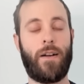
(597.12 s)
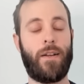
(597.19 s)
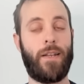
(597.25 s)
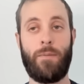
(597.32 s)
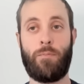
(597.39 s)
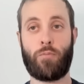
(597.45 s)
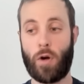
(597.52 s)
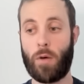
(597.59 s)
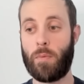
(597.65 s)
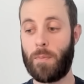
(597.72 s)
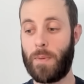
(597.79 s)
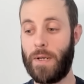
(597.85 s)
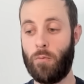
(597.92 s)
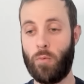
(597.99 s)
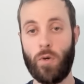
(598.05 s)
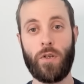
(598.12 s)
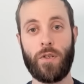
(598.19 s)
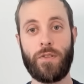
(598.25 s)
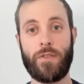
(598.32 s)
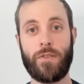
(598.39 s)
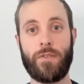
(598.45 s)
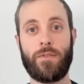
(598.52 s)
he probably
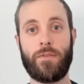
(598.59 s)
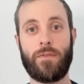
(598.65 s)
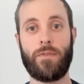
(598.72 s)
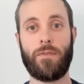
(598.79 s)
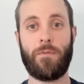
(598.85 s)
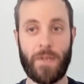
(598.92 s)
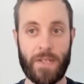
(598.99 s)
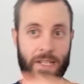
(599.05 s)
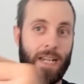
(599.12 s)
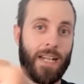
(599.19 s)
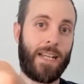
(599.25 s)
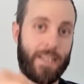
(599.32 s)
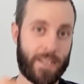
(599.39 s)
would physically